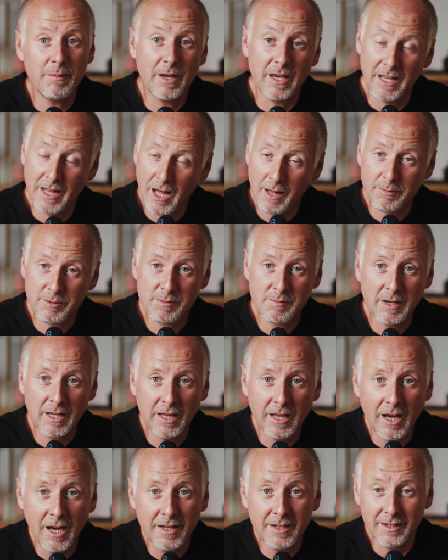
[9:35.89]
It helps me a
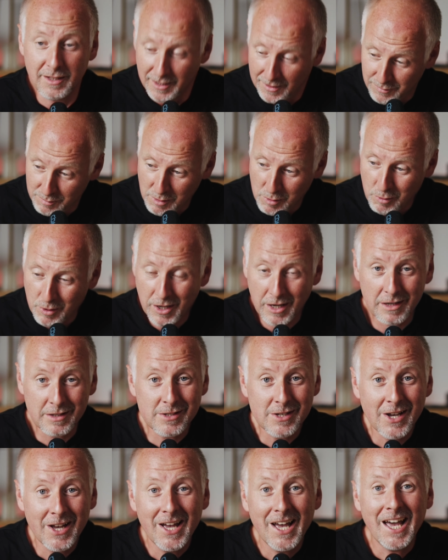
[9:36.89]
lot, gives me wings,